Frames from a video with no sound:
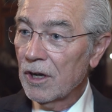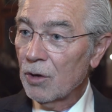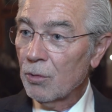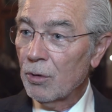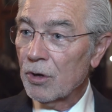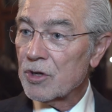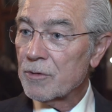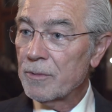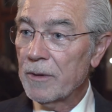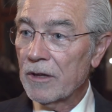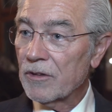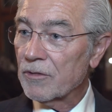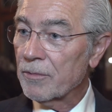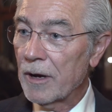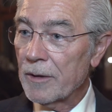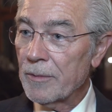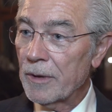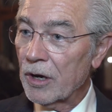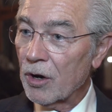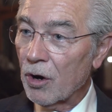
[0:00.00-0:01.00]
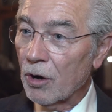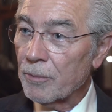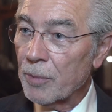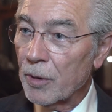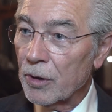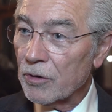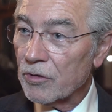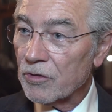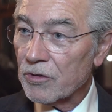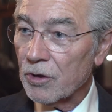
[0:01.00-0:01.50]
which means maybe
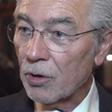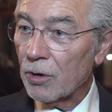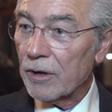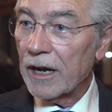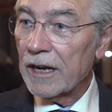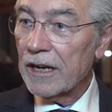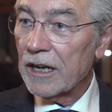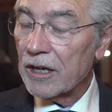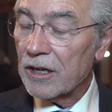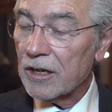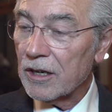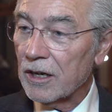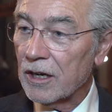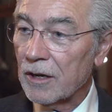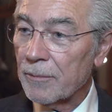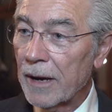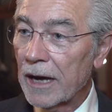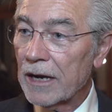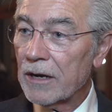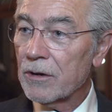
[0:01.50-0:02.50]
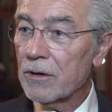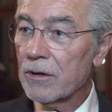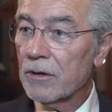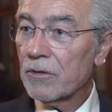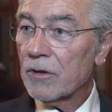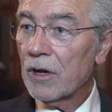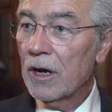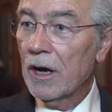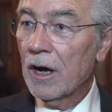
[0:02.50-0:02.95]
compost, organic matter,